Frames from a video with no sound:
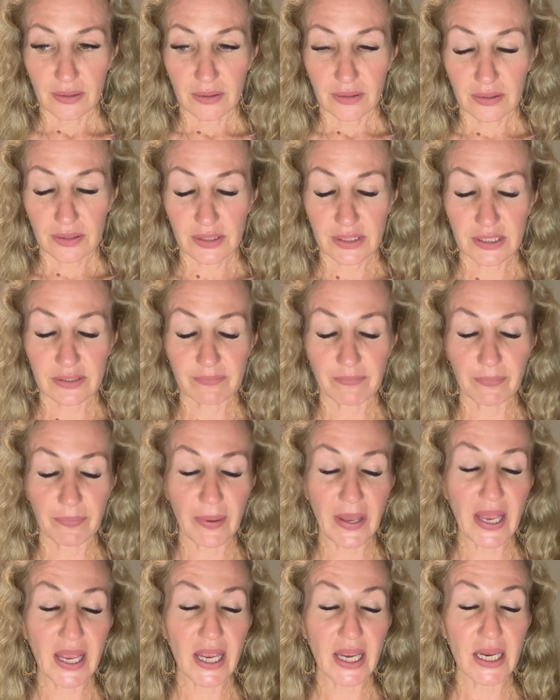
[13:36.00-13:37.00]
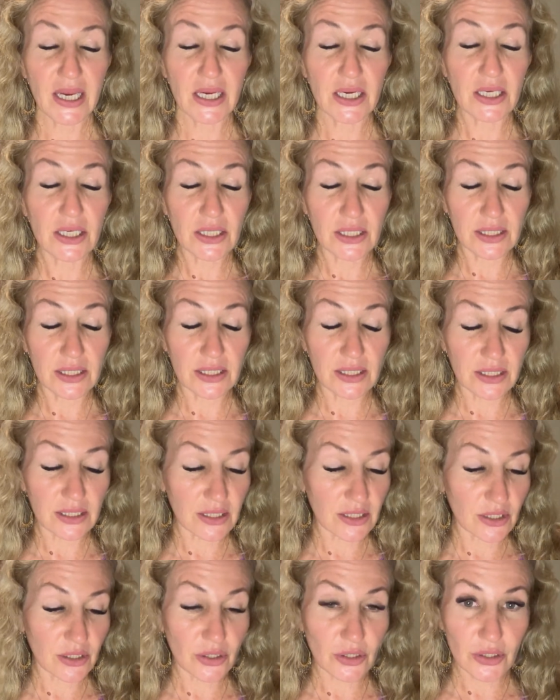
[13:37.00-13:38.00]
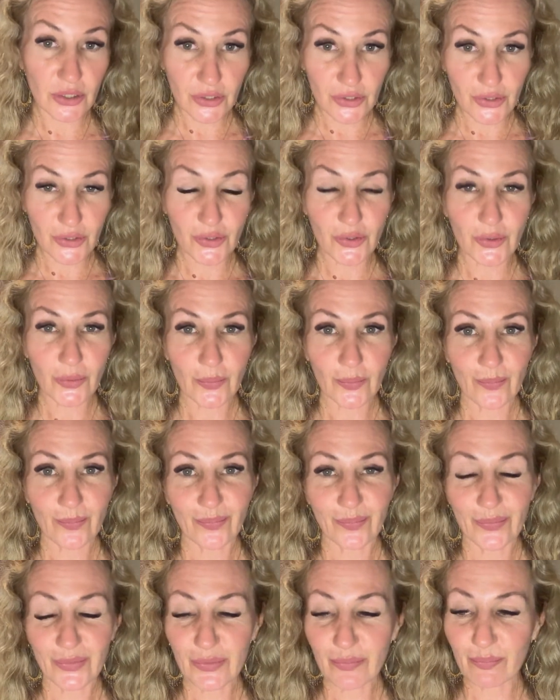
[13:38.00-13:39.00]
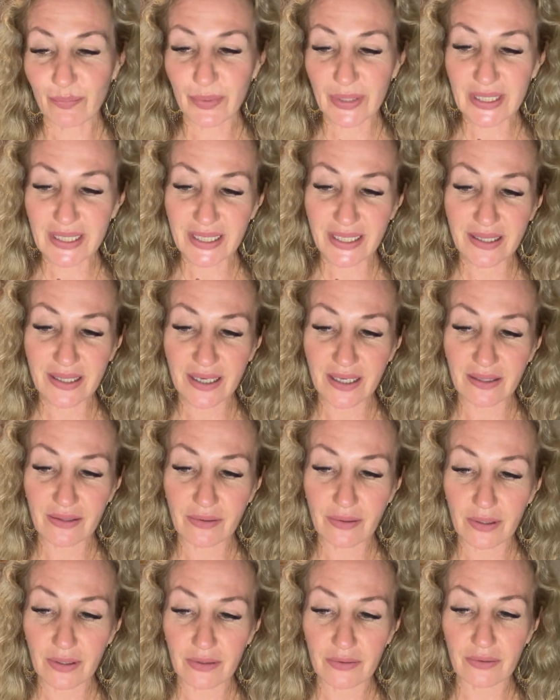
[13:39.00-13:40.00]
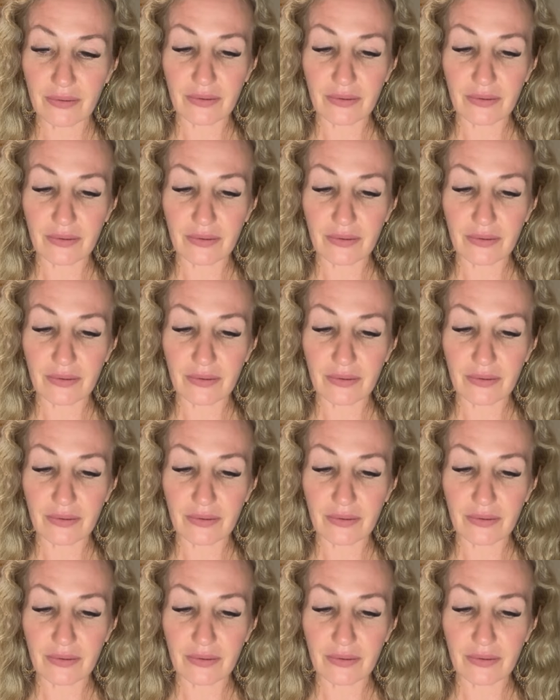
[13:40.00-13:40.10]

spacious, but in that